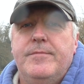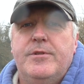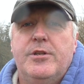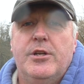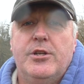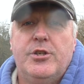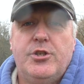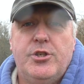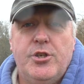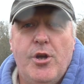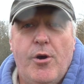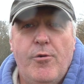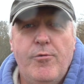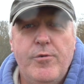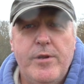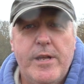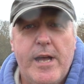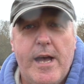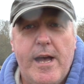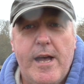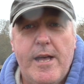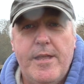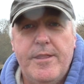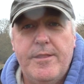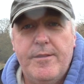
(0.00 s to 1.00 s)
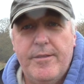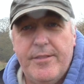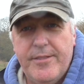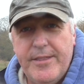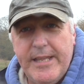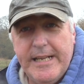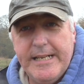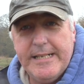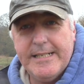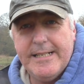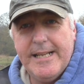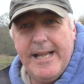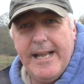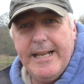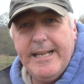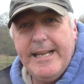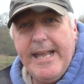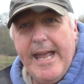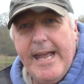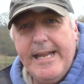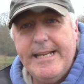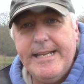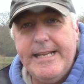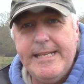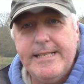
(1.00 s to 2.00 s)
to show you things like
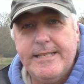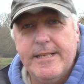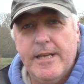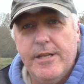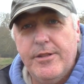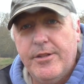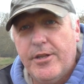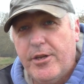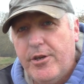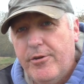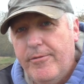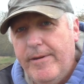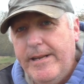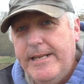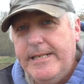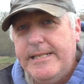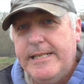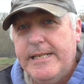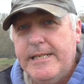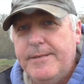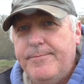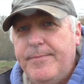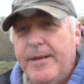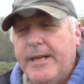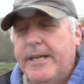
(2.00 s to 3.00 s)
eddies and the creases,